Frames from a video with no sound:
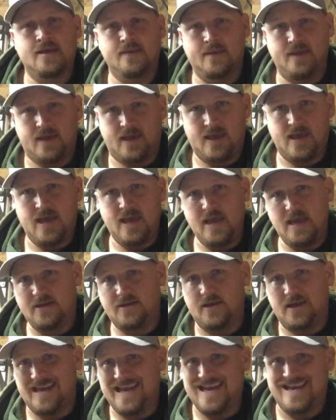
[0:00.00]
the key
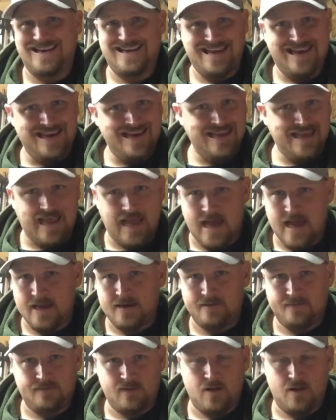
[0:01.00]
to getting any kind of